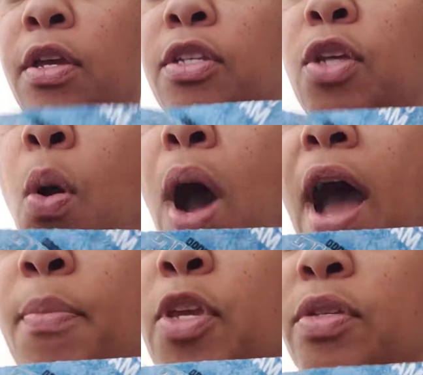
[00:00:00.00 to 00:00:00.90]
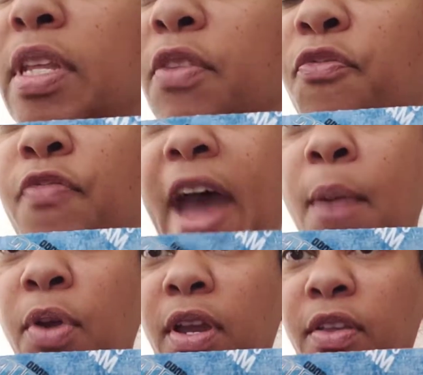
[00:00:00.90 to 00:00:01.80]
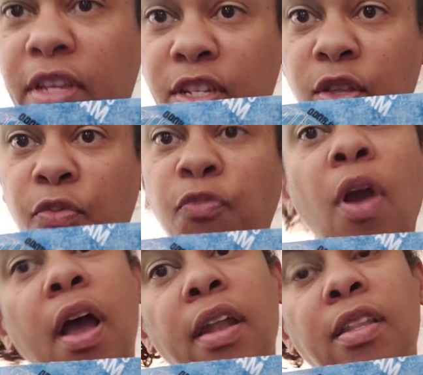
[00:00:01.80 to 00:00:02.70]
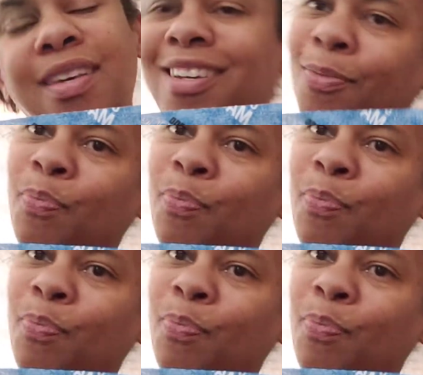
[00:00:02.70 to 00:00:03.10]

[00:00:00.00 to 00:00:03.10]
So I'm using the fabric that's the front, the